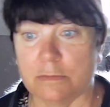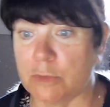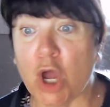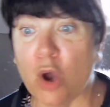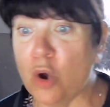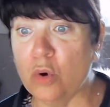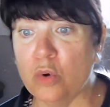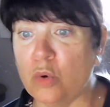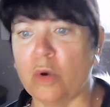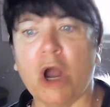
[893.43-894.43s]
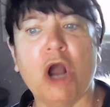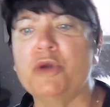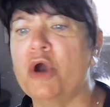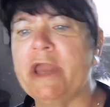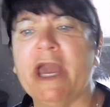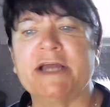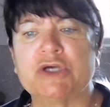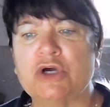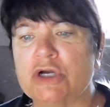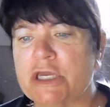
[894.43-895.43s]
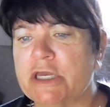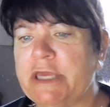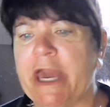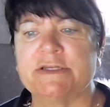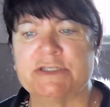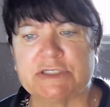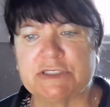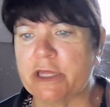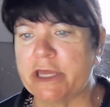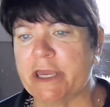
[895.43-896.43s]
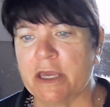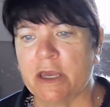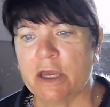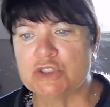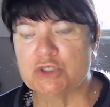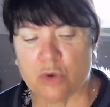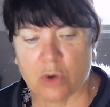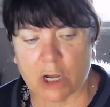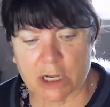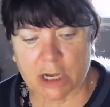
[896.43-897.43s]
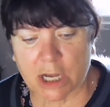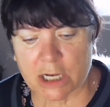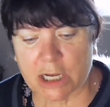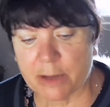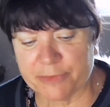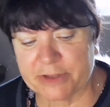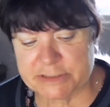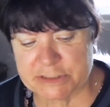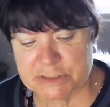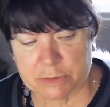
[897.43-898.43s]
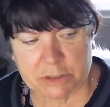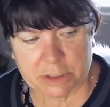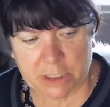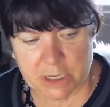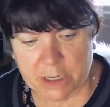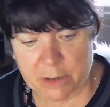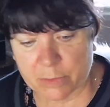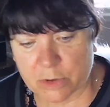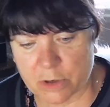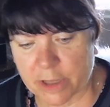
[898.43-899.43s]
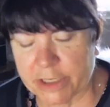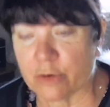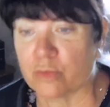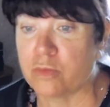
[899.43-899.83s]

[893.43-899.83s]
No. Oh, no, we had to hook it yeah, just to, like so a couple of things I just wanna, call out here.